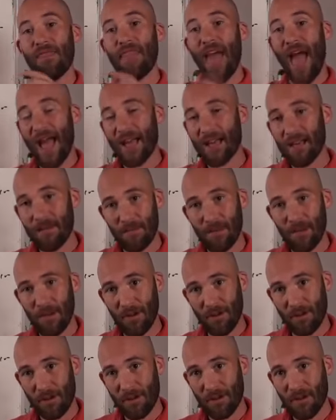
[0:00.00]
that
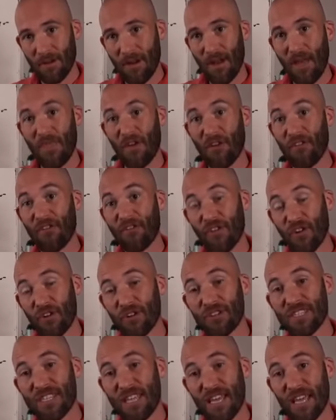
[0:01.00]
computer, the
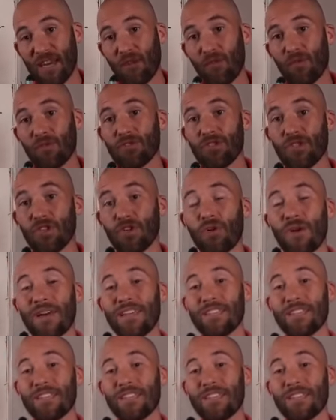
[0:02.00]
first thing it will do